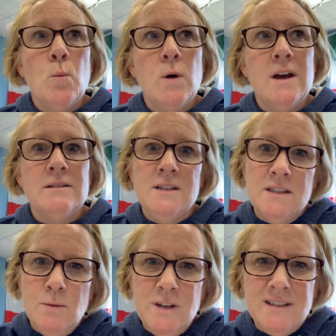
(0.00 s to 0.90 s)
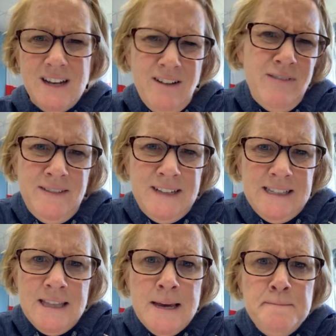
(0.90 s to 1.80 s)
at least the weeks that have 5
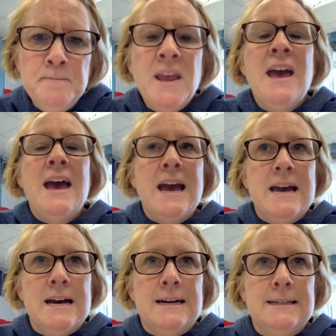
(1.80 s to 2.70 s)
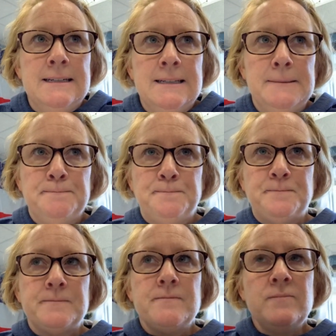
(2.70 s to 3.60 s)
days in them. And
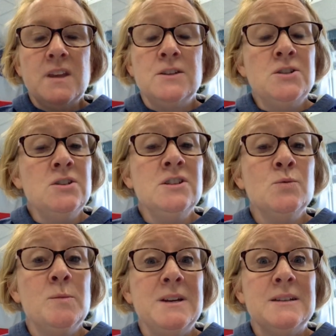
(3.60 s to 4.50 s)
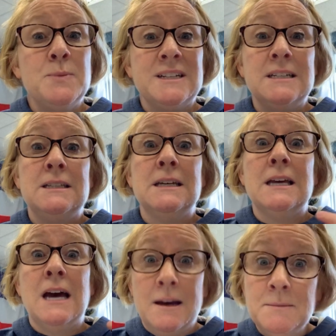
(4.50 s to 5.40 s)
students will be expected to
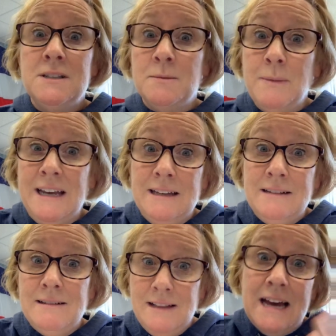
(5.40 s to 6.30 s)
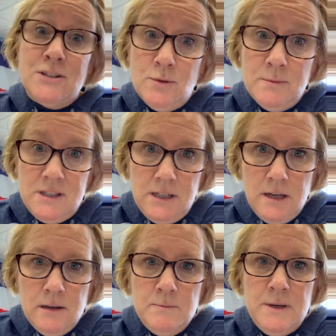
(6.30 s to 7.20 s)
come to my classroom
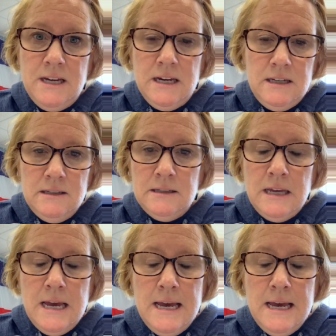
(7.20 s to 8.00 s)
still, because